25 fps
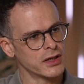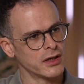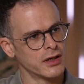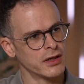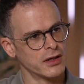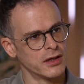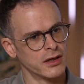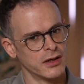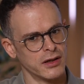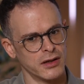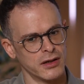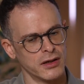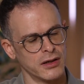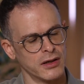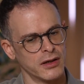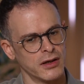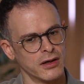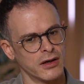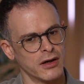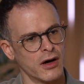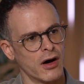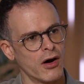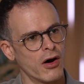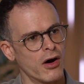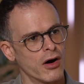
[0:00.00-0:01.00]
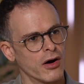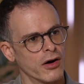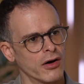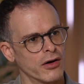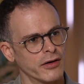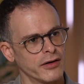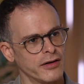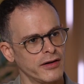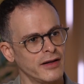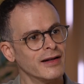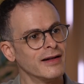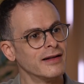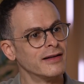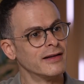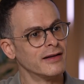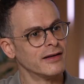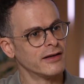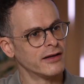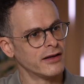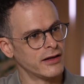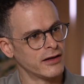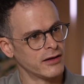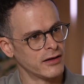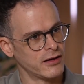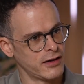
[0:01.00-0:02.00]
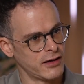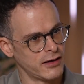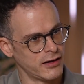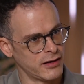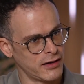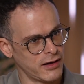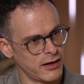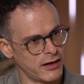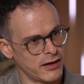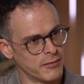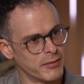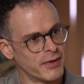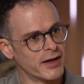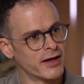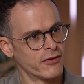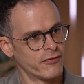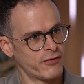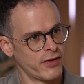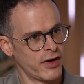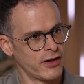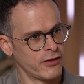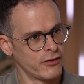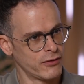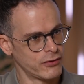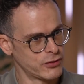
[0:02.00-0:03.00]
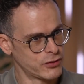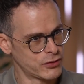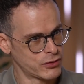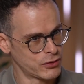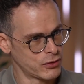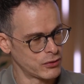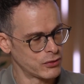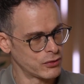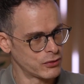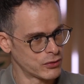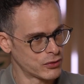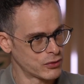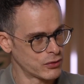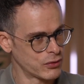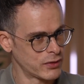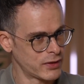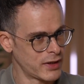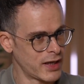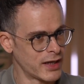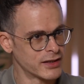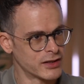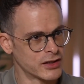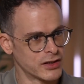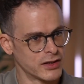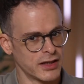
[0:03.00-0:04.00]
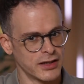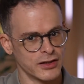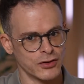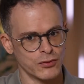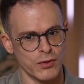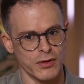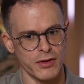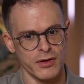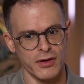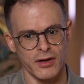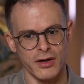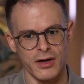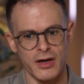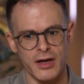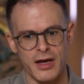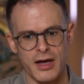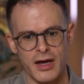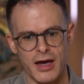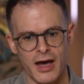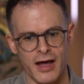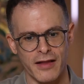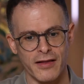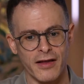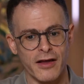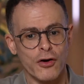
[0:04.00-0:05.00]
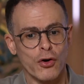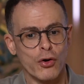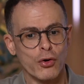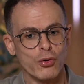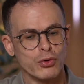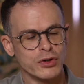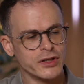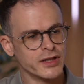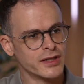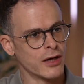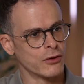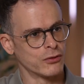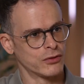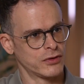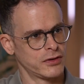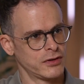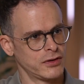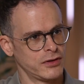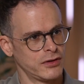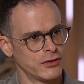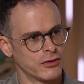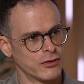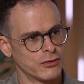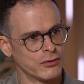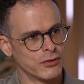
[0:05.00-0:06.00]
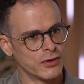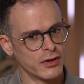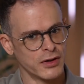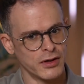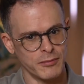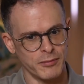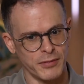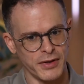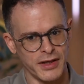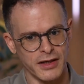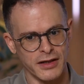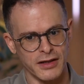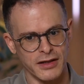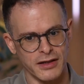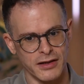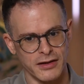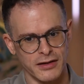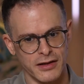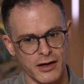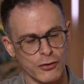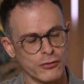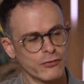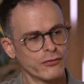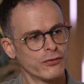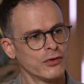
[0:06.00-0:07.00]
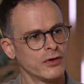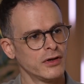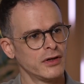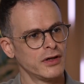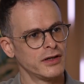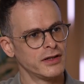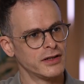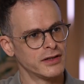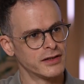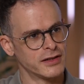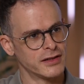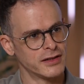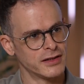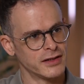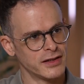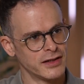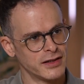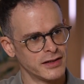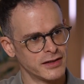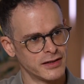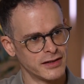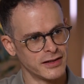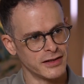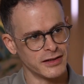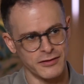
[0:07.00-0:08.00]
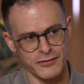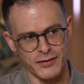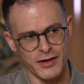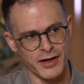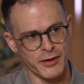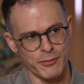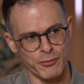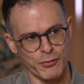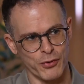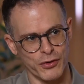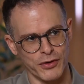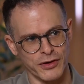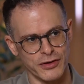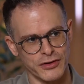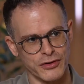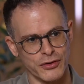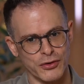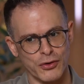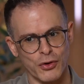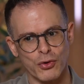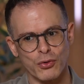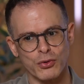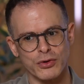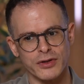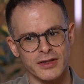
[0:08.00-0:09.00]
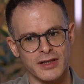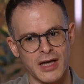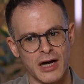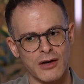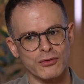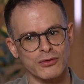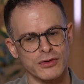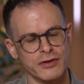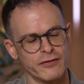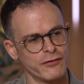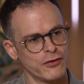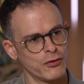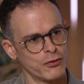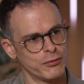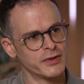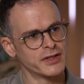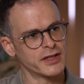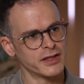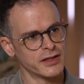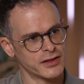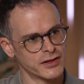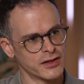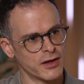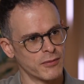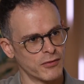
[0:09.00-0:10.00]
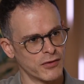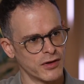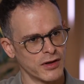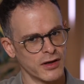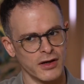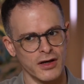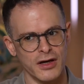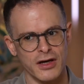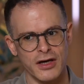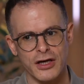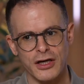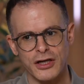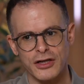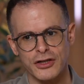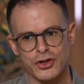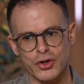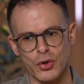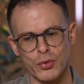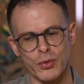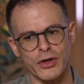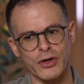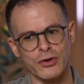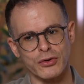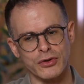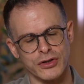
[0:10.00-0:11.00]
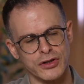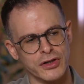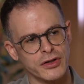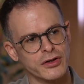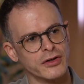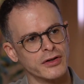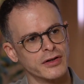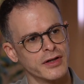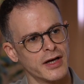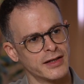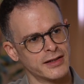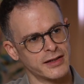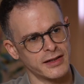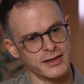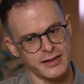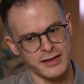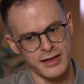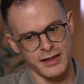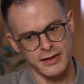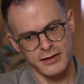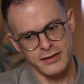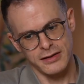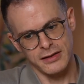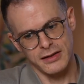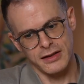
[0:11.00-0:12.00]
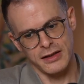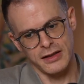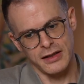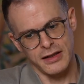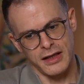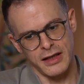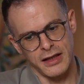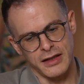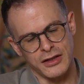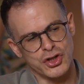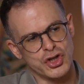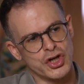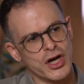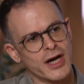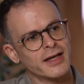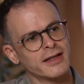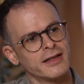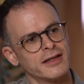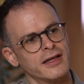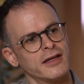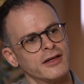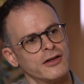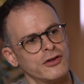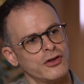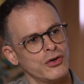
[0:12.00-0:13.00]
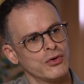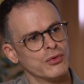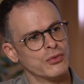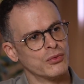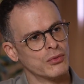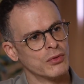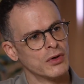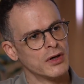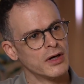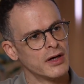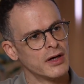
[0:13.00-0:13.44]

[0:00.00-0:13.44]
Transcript: are yielding in a better value. So that's one thing. And then you always doubt, being doubtful is very important. So you always doubt if you're missing something. So we considered, as I said, injecting new